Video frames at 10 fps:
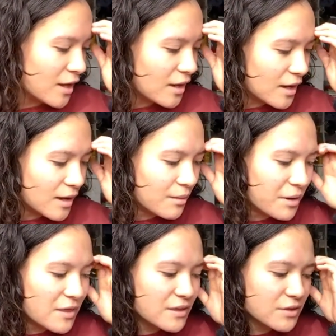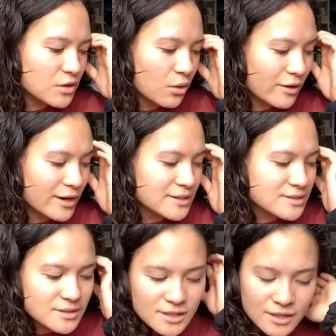And then the
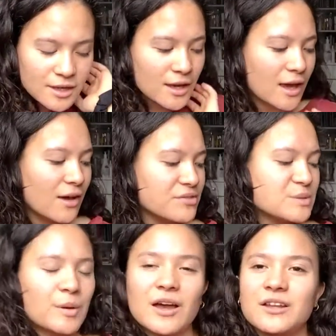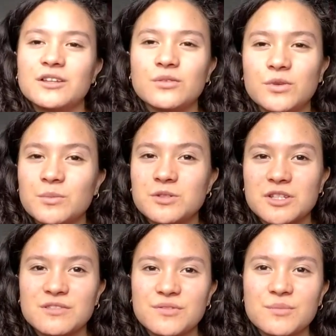chorus, have a spot in your room
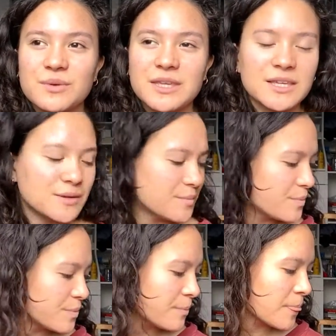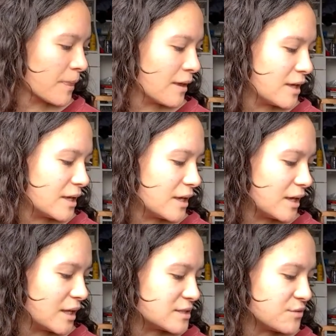just for me.
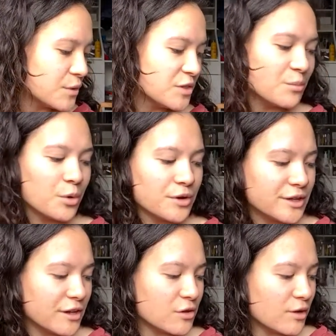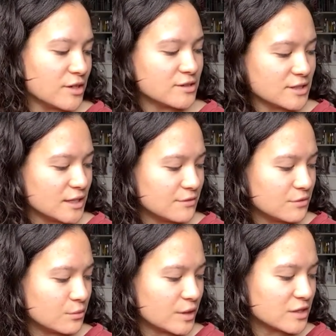It's 4 in the morning, are you ready to leave?
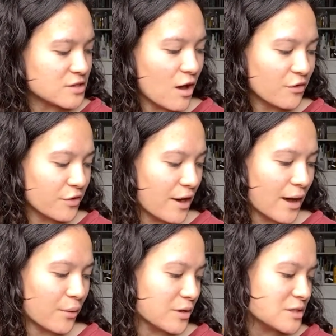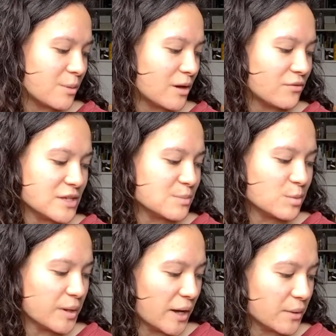We could talk for hours about invisible
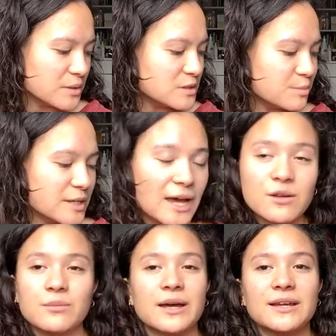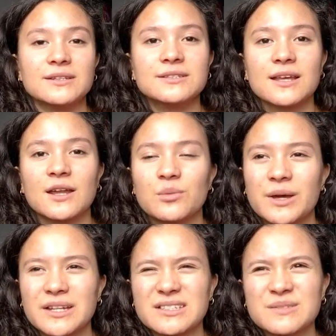powers, but I don't
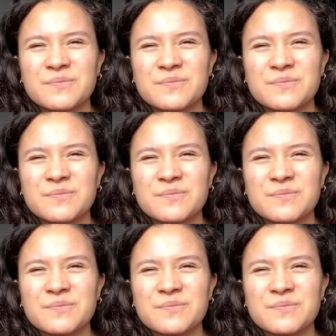mind.